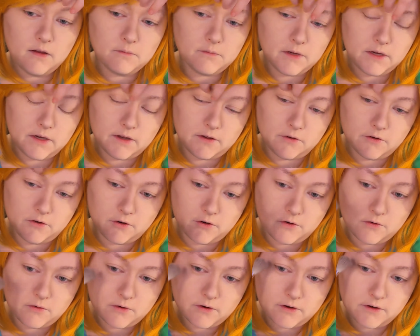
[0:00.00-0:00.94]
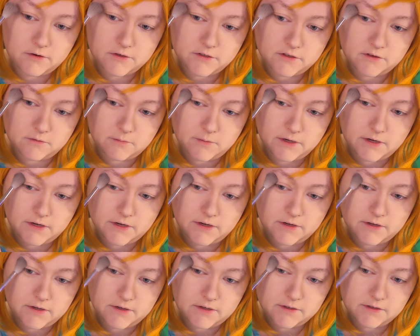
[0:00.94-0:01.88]
My outer corners of my
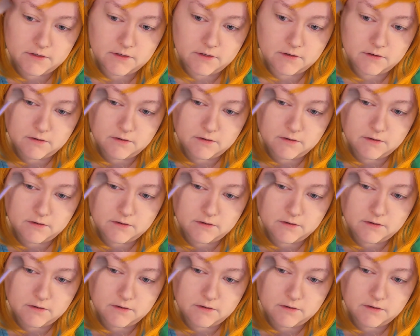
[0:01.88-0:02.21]
eyes.